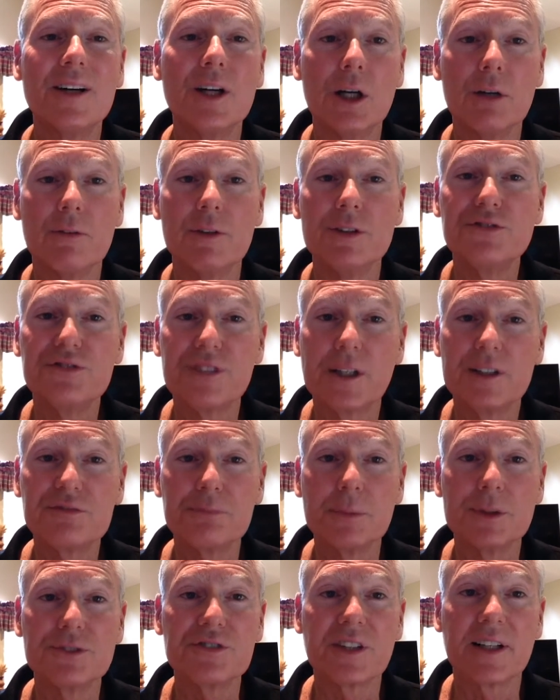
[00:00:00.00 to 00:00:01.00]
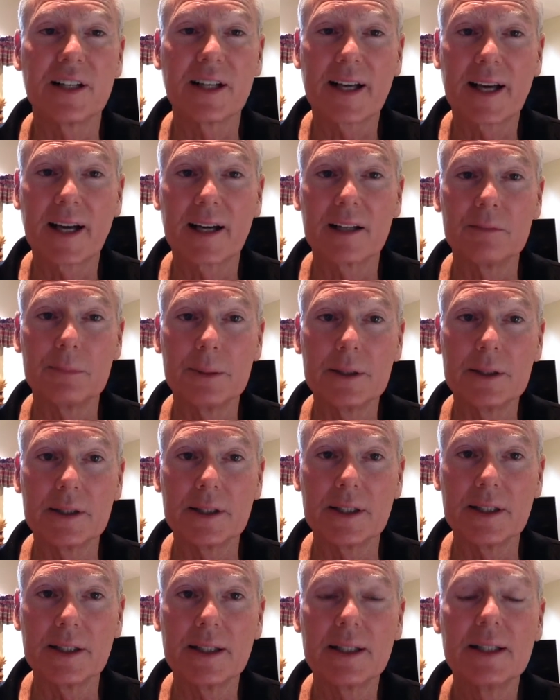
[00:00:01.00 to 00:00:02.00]
of assessments and
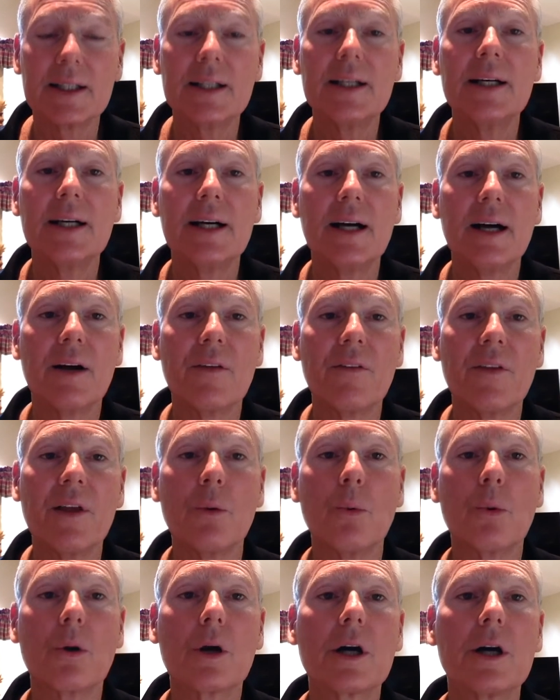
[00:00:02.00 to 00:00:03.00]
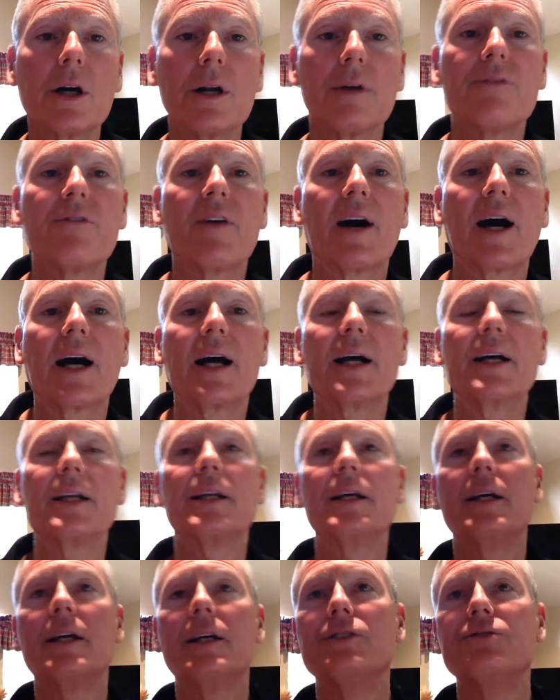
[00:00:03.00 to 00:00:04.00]
accountability that we're going to
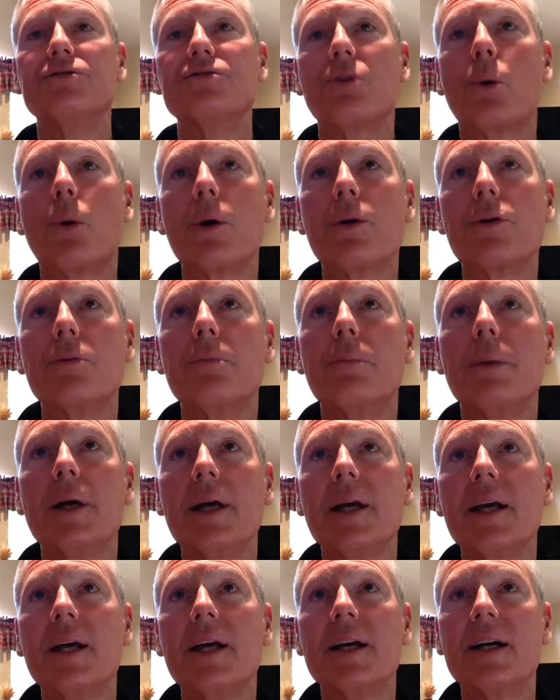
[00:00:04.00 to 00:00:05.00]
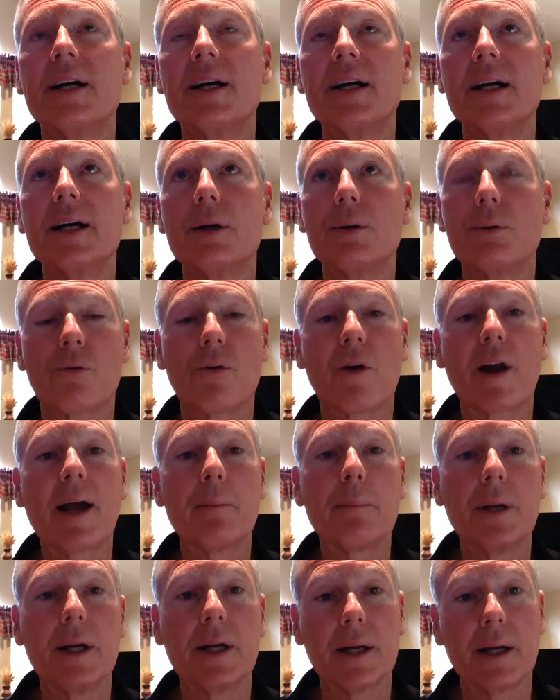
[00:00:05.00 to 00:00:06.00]
find is going to be
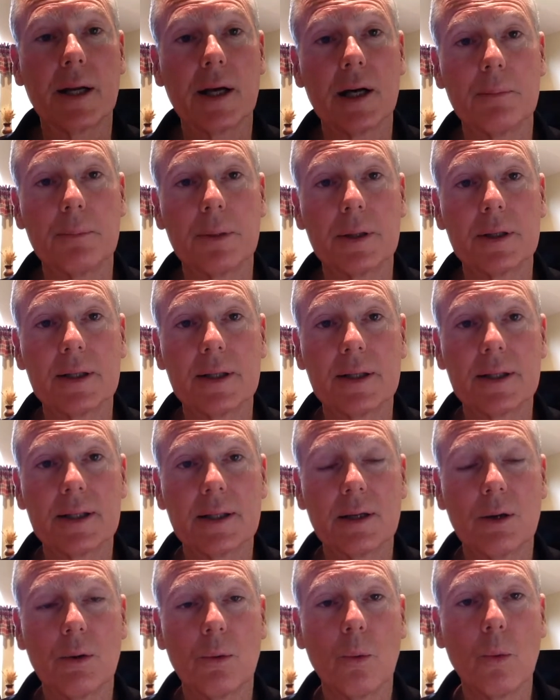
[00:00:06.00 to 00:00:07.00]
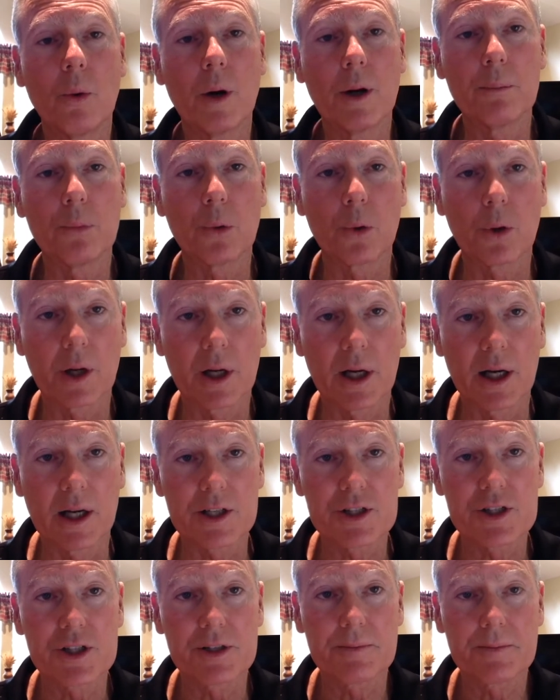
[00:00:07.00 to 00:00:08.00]
ramping it up one more
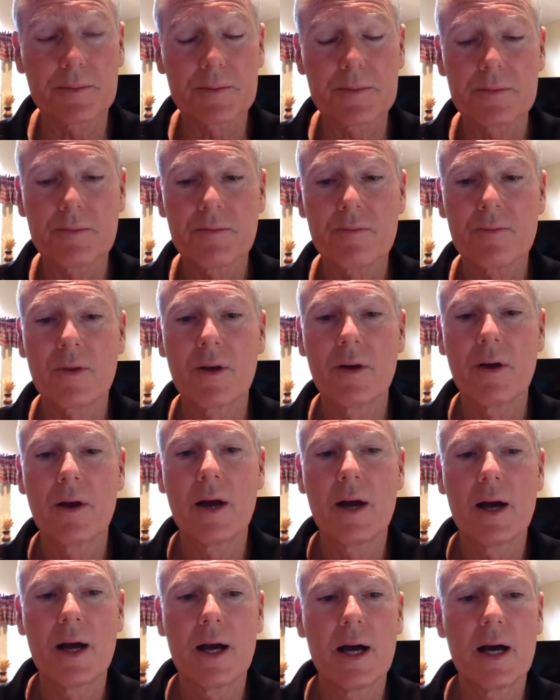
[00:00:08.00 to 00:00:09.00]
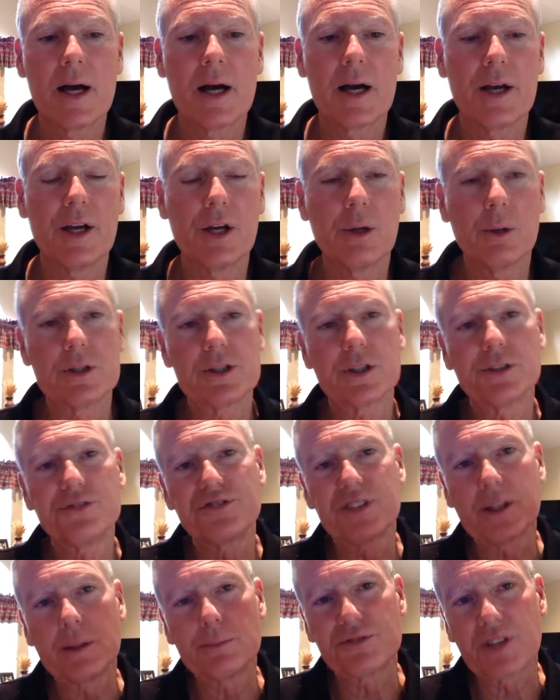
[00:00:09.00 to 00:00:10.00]
notch. You know, it
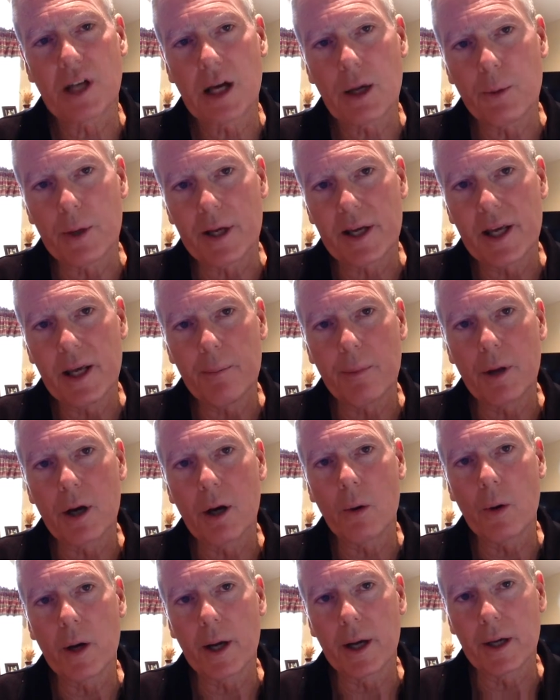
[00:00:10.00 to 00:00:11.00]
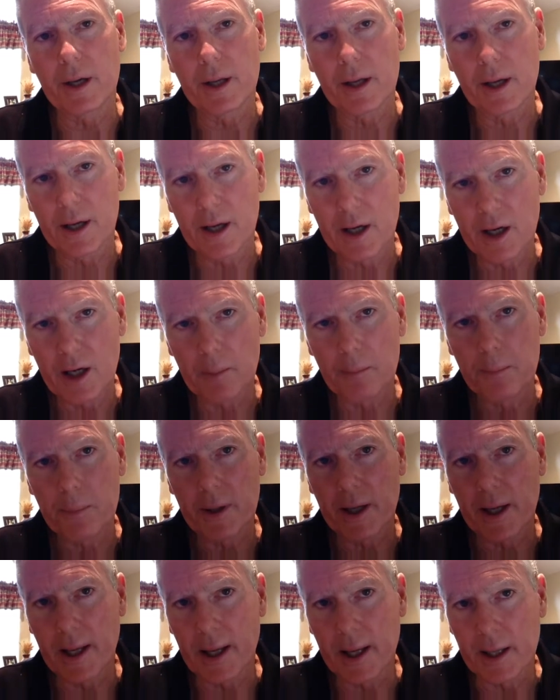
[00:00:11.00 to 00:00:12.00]
just seems like we keep going up
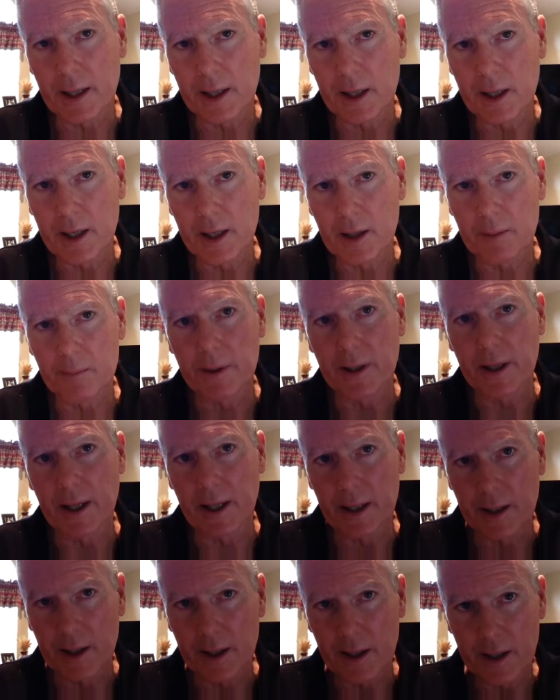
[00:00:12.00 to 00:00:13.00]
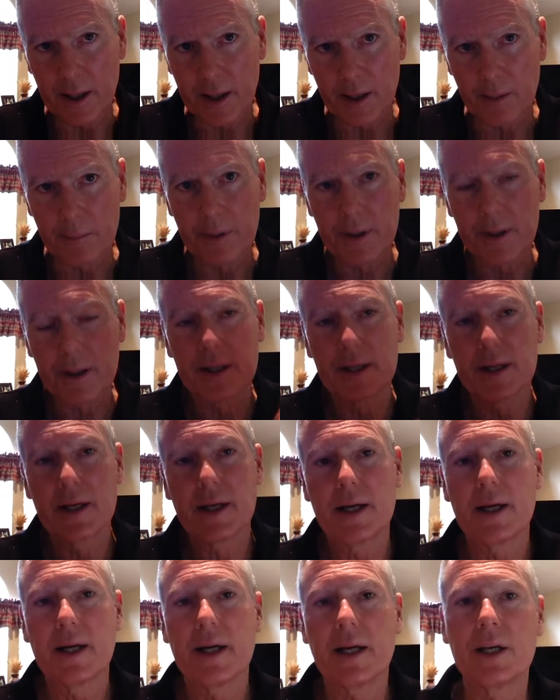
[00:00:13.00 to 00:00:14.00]
and up and up
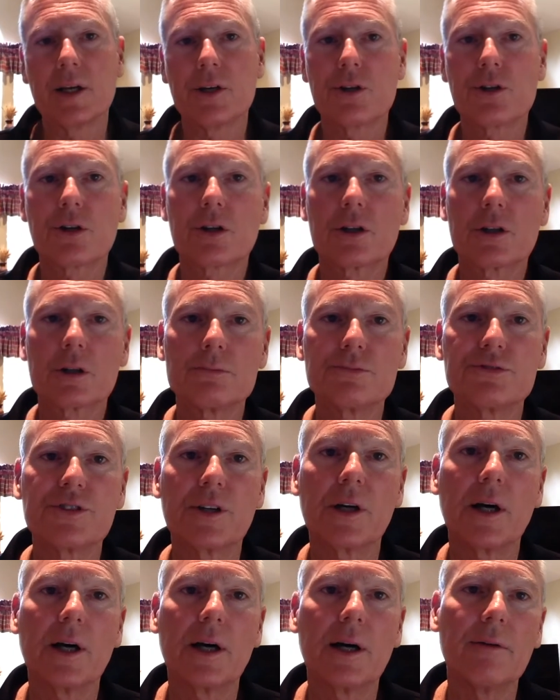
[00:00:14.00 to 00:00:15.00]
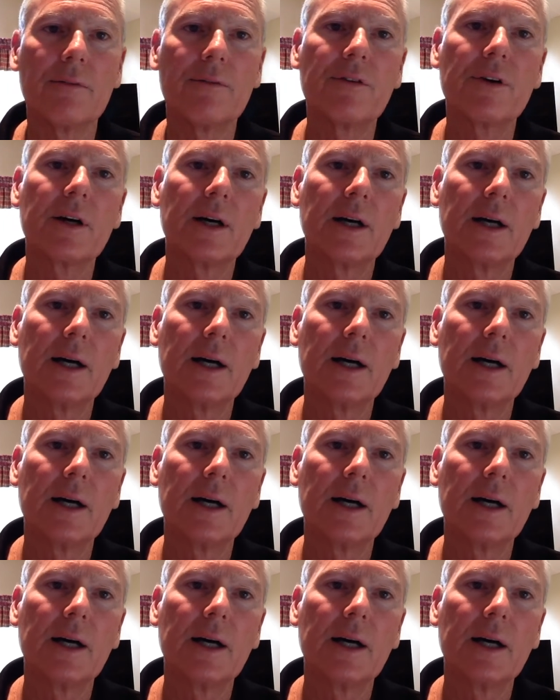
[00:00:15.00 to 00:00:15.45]
in terms of